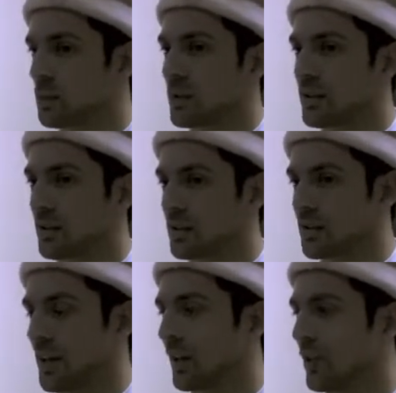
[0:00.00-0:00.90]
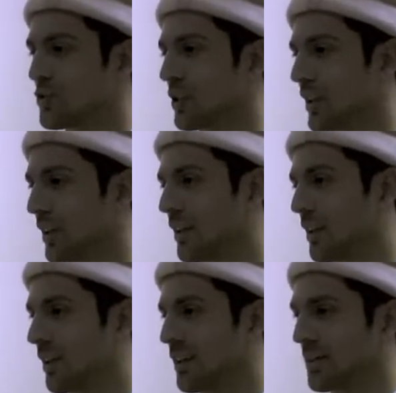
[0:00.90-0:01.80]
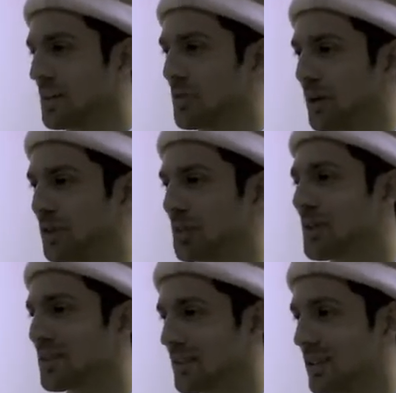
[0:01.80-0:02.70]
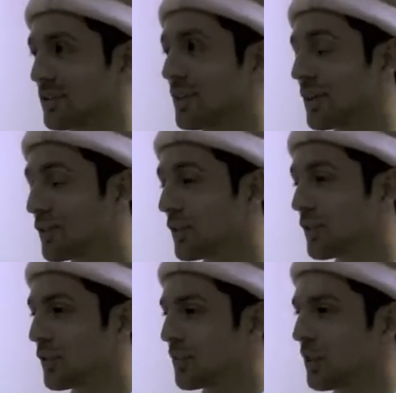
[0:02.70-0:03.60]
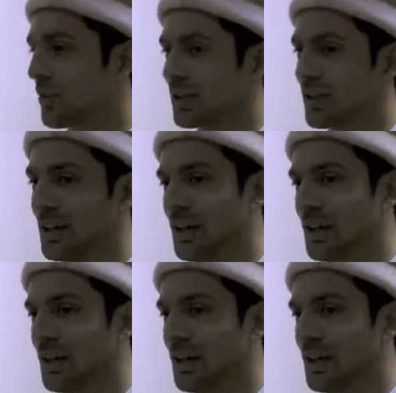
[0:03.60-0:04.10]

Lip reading: One is it psychologically has an impact on the person that's running in front of you, because